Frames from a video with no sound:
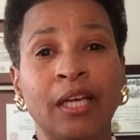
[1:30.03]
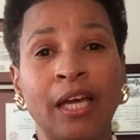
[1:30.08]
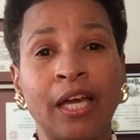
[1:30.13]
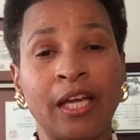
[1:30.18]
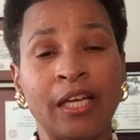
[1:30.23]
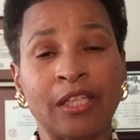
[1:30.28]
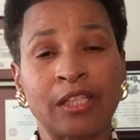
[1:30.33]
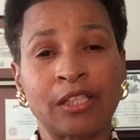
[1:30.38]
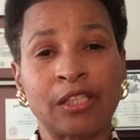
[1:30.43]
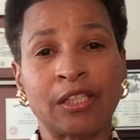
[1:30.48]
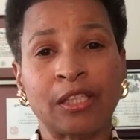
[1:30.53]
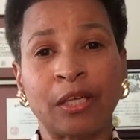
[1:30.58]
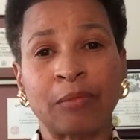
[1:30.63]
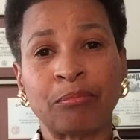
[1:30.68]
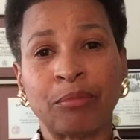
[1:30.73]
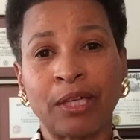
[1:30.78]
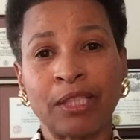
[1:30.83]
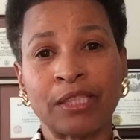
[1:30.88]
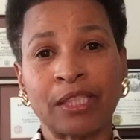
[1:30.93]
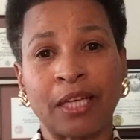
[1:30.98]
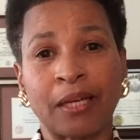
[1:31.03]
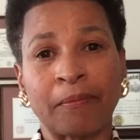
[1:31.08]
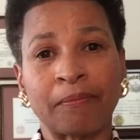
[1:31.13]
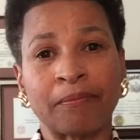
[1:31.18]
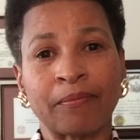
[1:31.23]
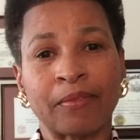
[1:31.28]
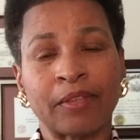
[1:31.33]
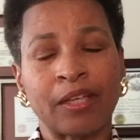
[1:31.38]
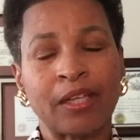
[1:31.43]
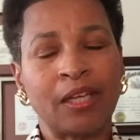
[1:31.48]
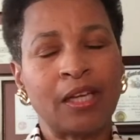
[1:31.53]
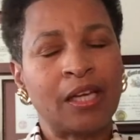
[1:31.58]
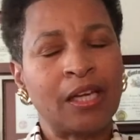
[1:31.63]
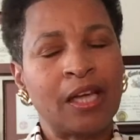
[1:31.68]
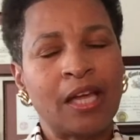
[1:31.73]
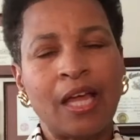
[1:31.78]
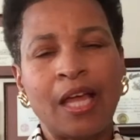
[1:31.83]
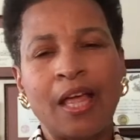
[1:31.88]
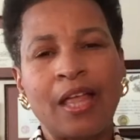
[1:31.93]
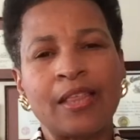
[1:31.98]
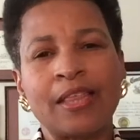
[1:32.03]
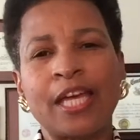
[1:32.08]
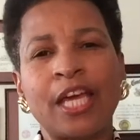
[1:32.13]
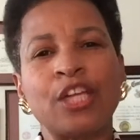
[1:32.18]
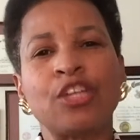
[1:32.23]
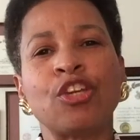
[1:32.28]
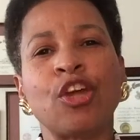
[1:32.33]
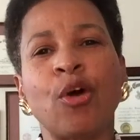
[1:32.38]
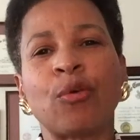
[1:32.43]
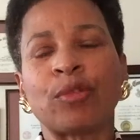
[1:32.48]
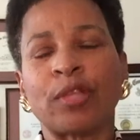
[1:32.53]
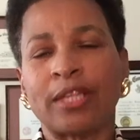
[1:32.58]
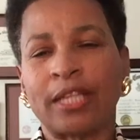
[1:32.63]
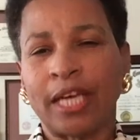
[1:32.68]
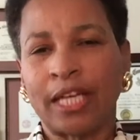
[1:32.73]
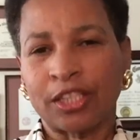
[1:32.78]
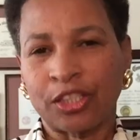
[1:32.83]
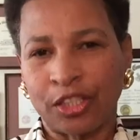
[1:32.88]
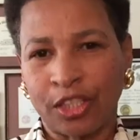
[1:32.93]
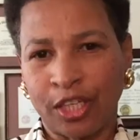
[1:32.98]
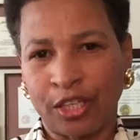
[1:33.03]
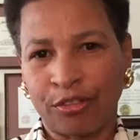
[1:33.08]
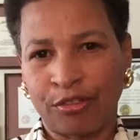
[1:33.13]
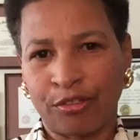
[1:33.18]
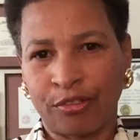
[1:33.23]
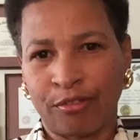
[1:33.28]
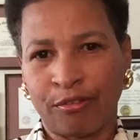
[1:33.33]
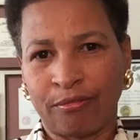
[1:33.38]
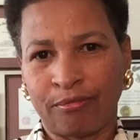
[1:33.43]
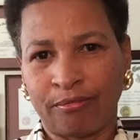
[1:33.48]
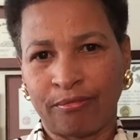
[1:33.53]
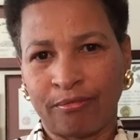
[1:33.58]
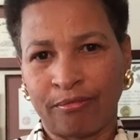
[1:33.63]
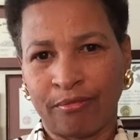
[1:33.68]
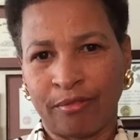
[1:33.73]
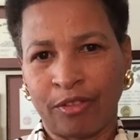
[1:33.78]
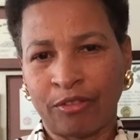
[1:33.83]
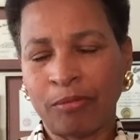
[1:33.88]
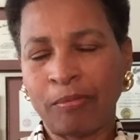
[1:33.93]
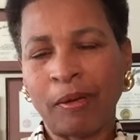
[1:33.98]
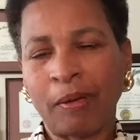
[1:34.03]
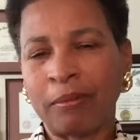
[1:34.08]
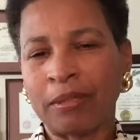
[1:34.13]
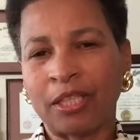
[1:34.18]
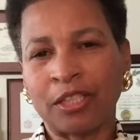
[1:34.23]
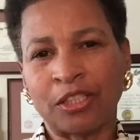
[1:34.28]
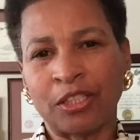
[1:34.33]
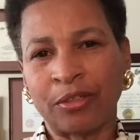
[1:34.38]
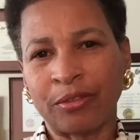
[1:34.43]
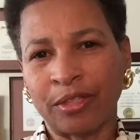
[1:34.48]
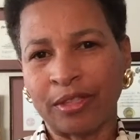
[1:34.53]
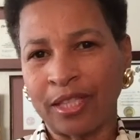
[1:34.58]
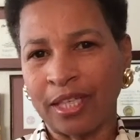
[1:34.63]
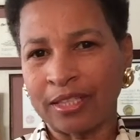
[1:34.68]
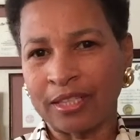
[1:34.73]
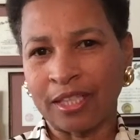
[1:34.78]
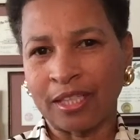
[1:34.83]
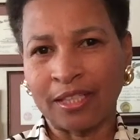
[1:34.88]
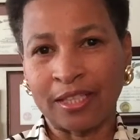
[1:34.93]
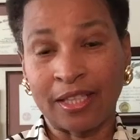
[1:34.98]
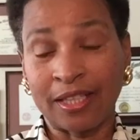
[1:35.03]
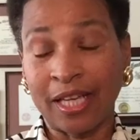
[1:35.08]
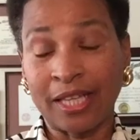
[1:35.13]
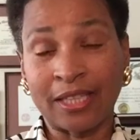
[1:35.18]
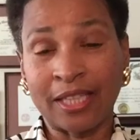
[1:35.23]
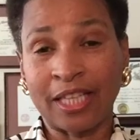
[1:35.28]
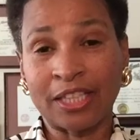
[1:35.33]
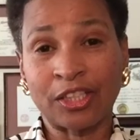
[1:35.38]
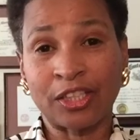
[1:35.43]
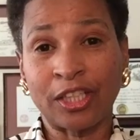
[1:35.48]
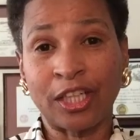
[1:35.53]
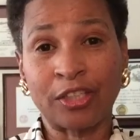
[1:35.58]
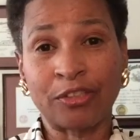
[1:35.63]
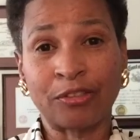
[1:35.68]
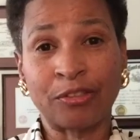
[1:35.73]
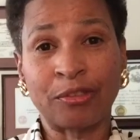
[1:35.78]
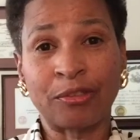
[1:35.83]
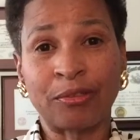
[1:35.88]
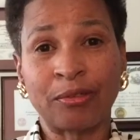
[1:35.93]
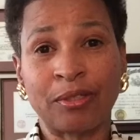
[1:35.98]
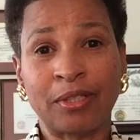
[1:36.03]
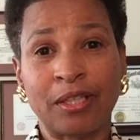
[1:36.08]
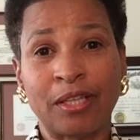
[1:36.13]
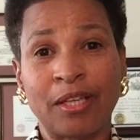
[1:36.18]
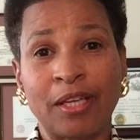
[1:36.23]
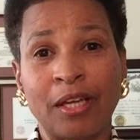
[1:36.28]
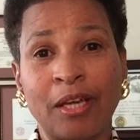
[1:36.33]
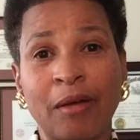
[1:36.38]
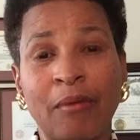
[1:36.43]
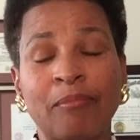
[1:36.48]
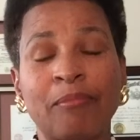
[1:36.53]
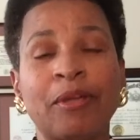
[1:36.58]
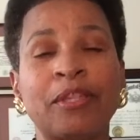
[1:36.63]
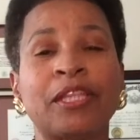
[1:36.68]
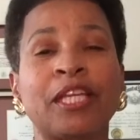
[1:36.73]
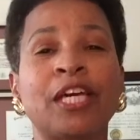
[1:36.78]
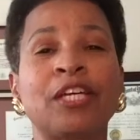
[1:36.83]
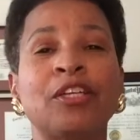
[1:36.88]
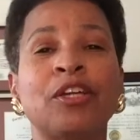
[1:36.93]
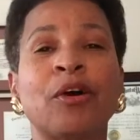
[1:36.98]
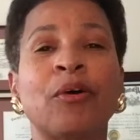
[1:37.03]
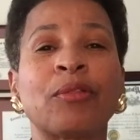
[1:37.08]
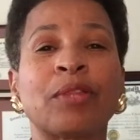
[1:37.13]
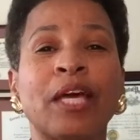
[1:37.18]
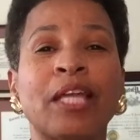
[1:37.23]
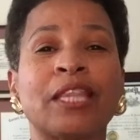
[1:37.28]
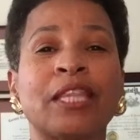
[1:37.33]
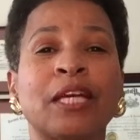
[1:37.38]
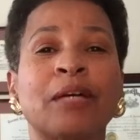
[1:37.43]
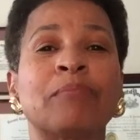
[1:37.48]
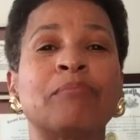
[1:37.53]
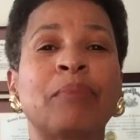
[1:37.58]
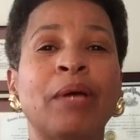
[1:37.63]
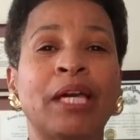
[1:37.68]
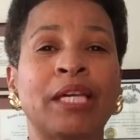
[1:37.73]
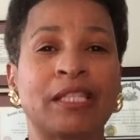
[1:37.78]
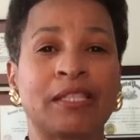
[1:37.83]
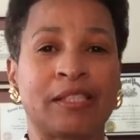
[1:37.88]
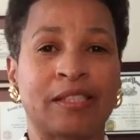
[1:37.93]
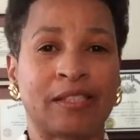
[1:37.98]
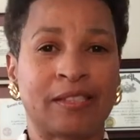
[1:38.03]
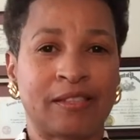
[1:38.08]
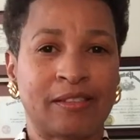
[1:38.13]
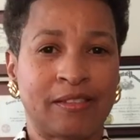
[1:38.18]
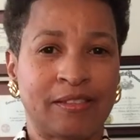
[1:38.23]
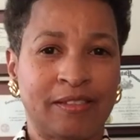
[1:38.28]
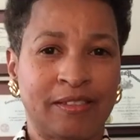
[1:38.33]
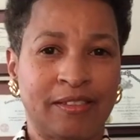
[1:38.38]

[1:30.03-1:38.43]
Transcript: as president. They know that that's not true. The Republicans know that that's not true, but they know that their base